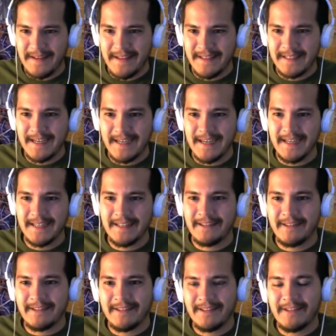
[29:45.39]
He's got a
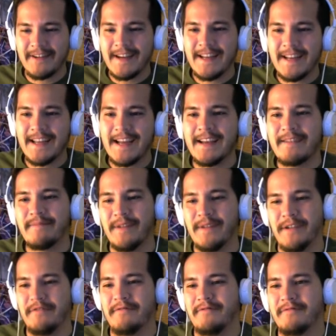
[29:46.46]
three K
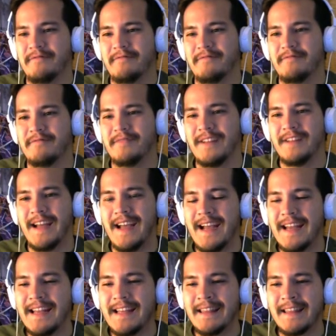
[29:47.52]
Nibiru.
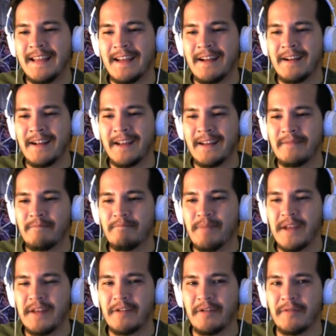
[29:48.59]
Anything can
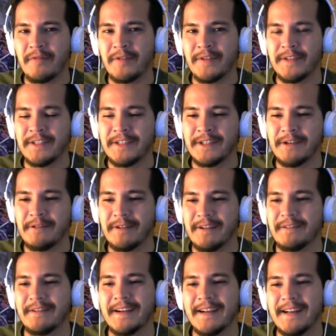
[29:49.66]
beat over this
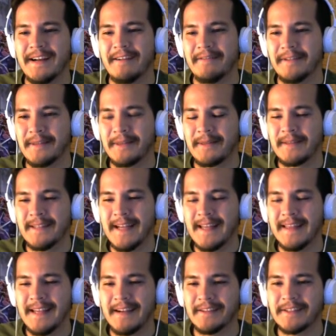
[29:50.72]
token right now with
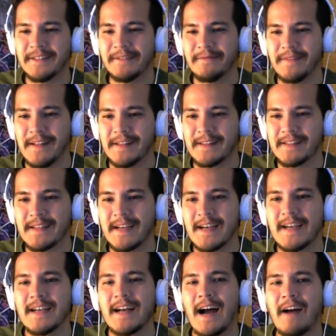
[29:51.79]
ten thousand defense.
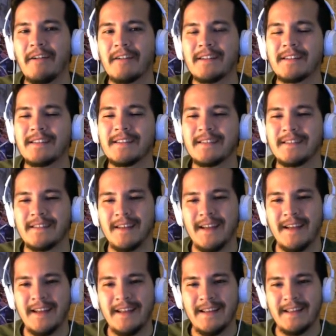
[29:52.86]
I would
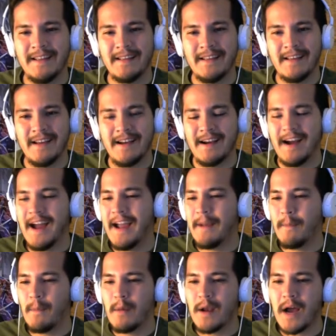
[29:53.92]
say, yeah, I
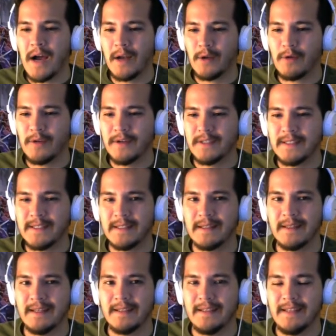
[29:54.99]
am not going to see the
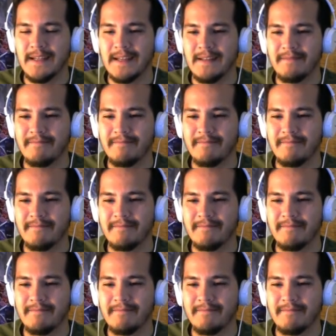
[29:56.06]
light of day.